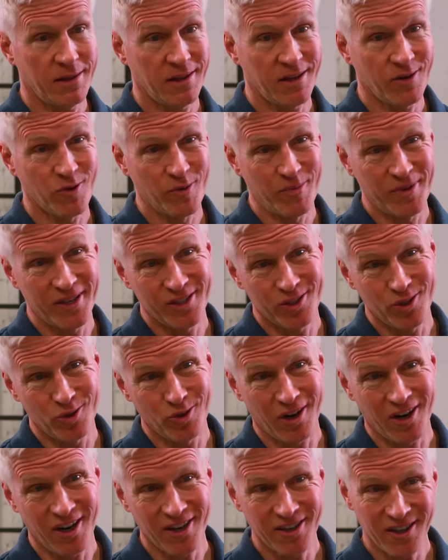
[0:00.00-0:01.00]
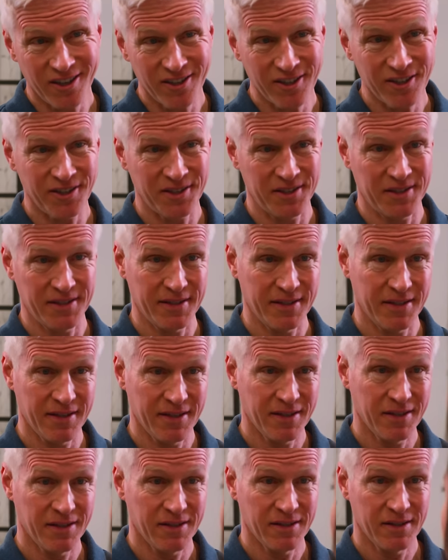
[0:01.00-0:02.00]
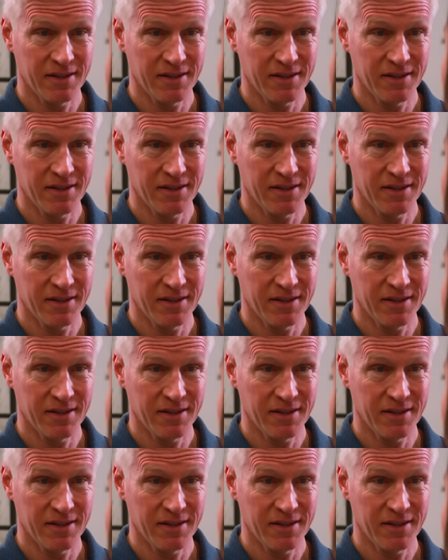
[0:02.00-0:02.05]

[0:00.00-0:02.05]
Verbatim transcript: think we're being too hard on her? We